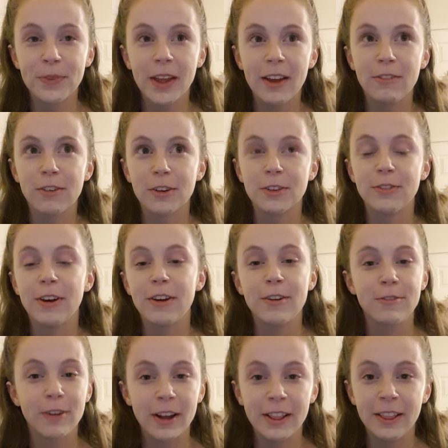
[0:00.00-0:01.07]
Everyone's very
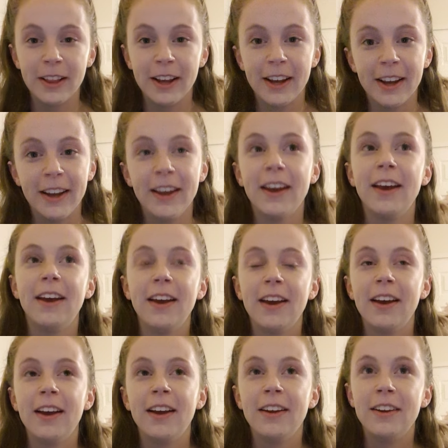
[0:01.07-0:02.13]
friendly,
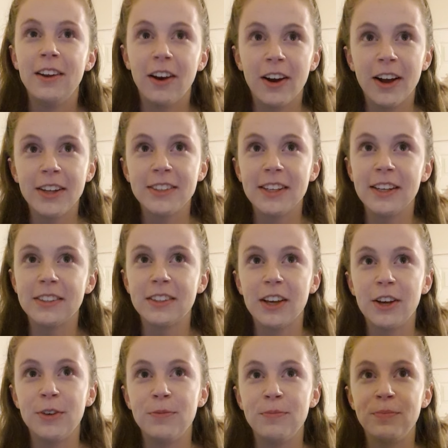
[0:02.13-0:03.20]
nice. It's
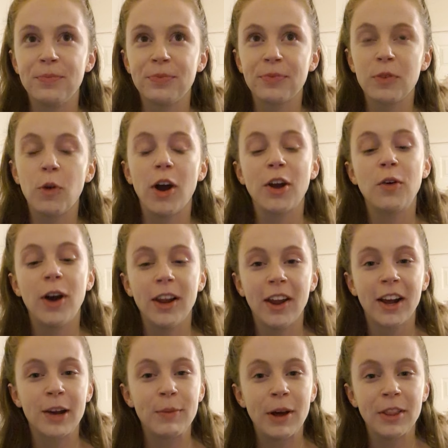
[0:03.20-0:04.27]
what I quite
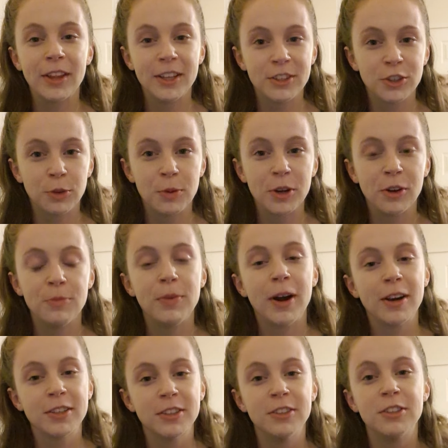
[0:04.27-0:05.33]
like about this job in
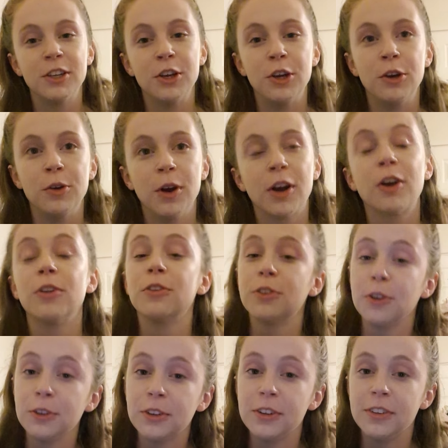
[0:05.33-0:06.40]
comparison to a
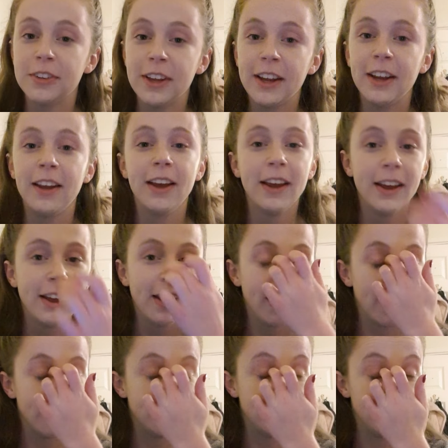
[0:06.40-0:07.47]
consultancy
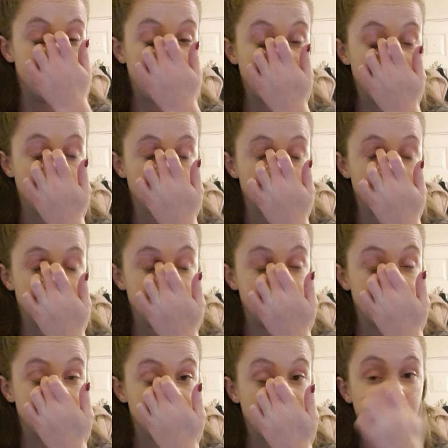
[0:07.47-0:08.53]
is that you get the opportunity
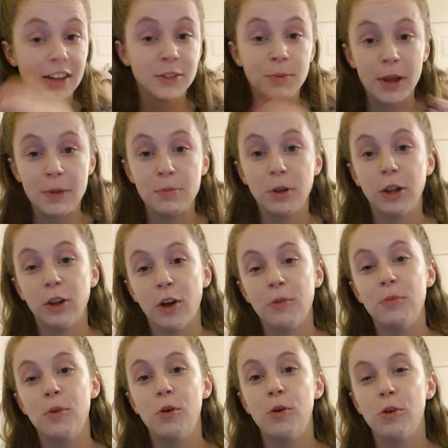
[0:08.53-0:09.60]
to chat to people a lot
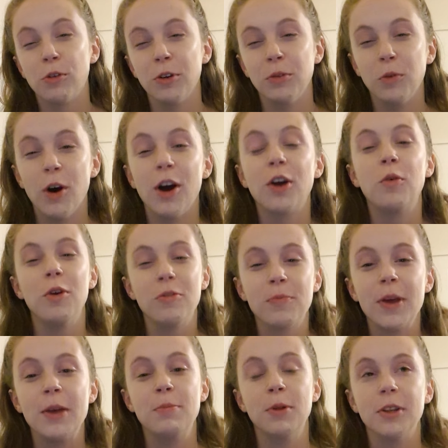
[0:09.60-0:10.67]
more and work with
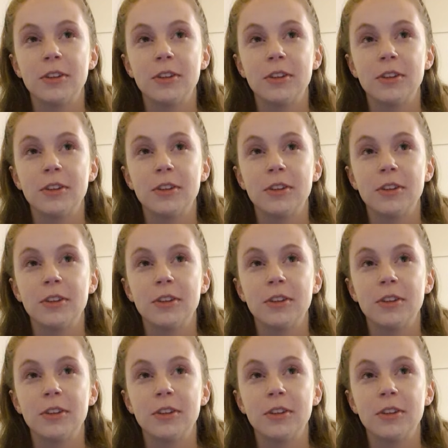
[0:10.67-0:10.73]
people.